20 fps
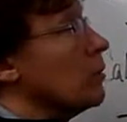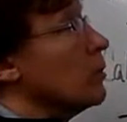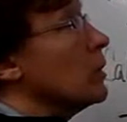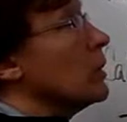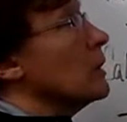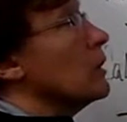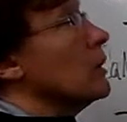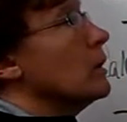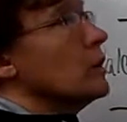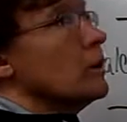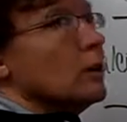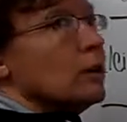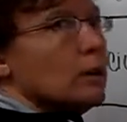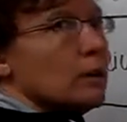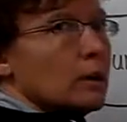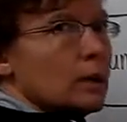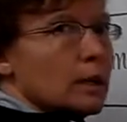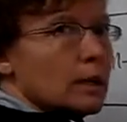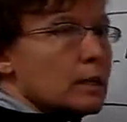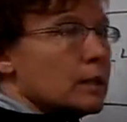number
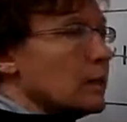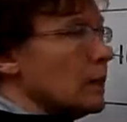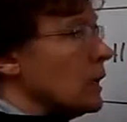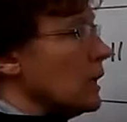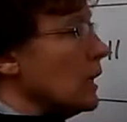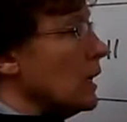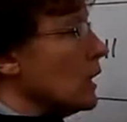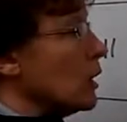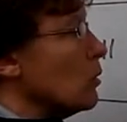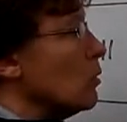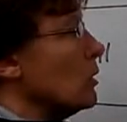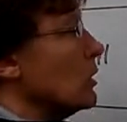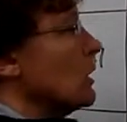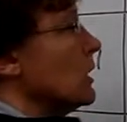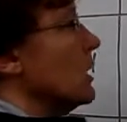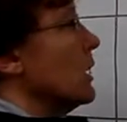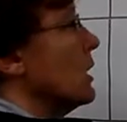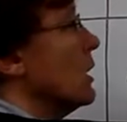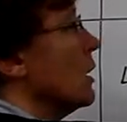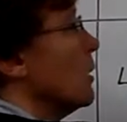is equal
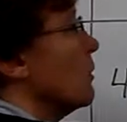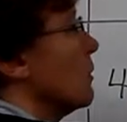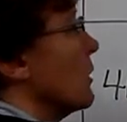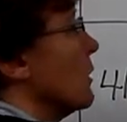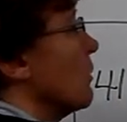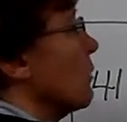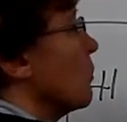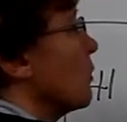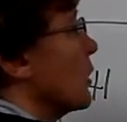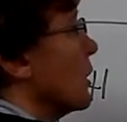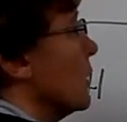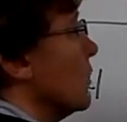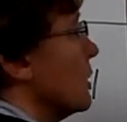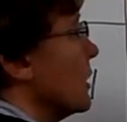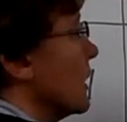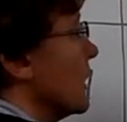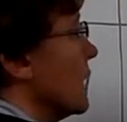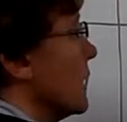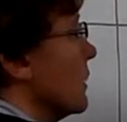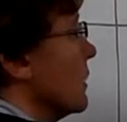to the number of
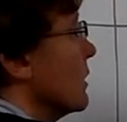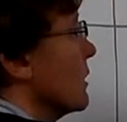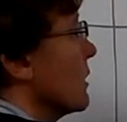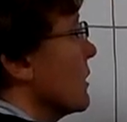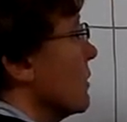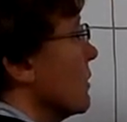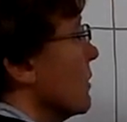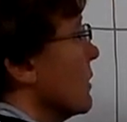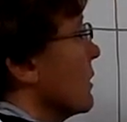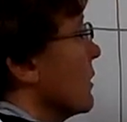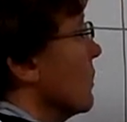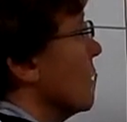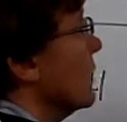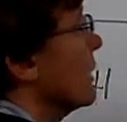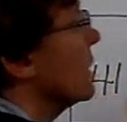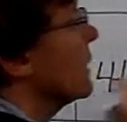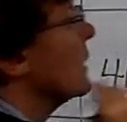protons, so